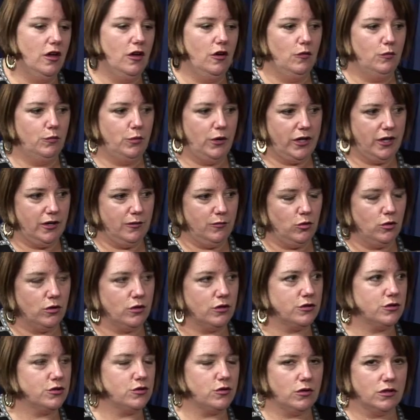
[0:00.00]
brick and
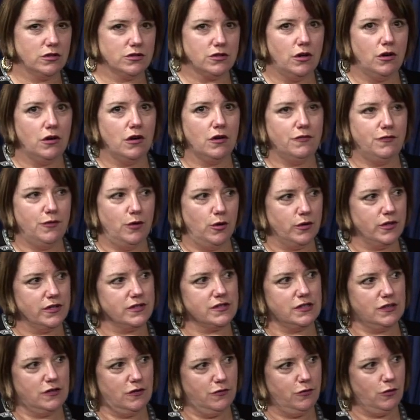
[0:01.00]
mortar stores are a focus
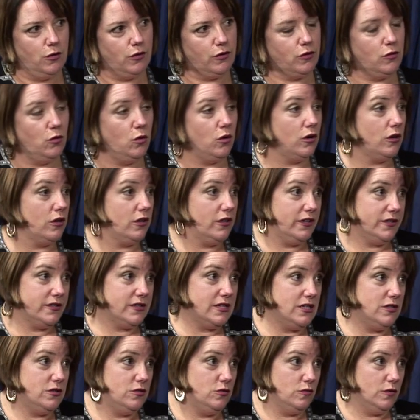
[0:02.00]
in the fourth quarter because
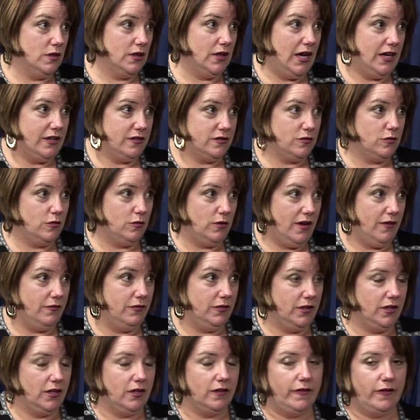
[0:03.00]
they do rely so
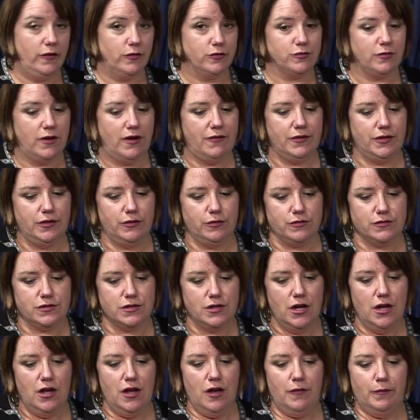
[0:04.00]
heavily on those revenues.
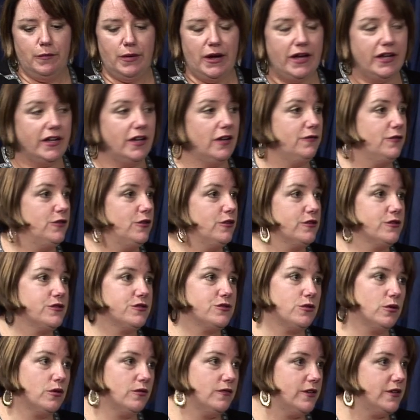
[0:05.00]
But if you're a
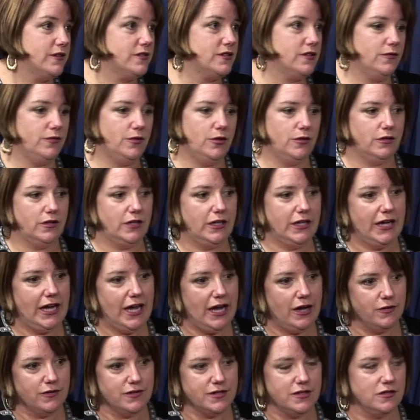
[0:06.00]
service, if you're an
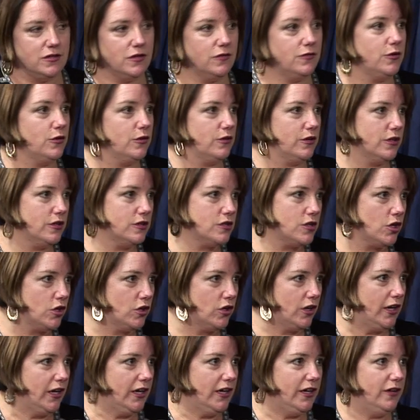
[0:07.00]
accountant, if you're an
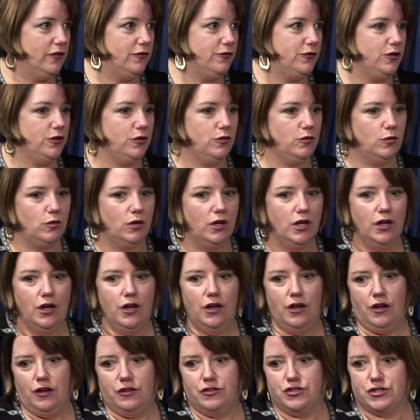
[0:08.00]
attorney, if you
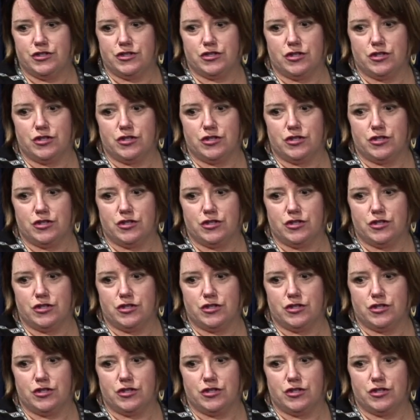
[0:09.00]
just